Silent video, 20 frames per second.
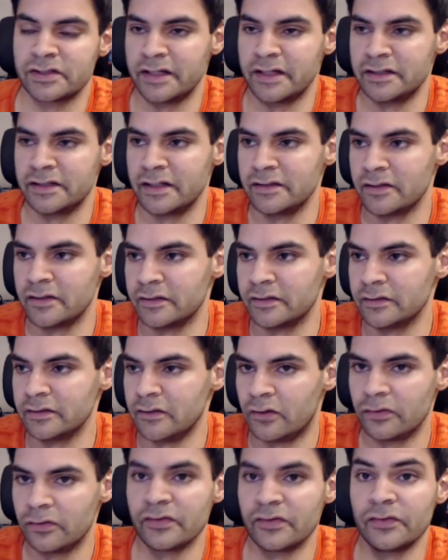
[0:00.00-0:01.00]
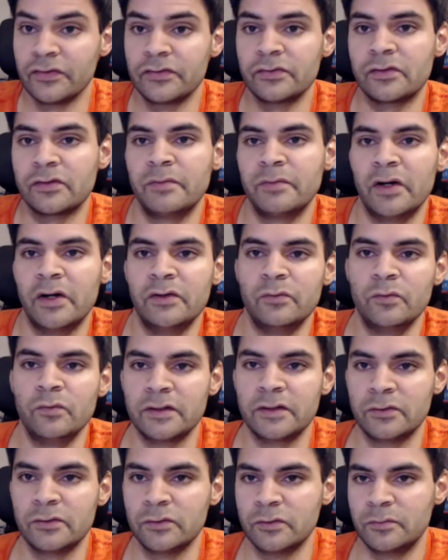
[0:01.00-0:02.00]
And then the horizontal component we
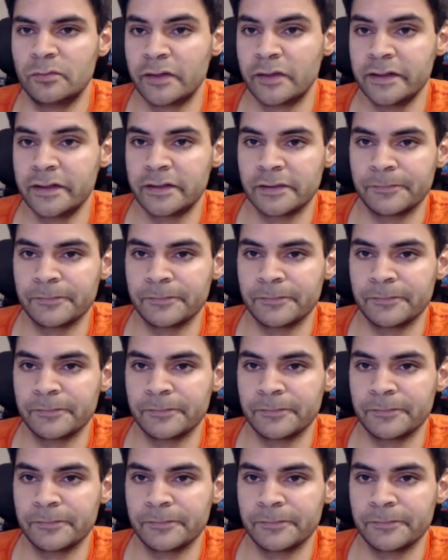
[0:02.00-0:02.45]
call braking.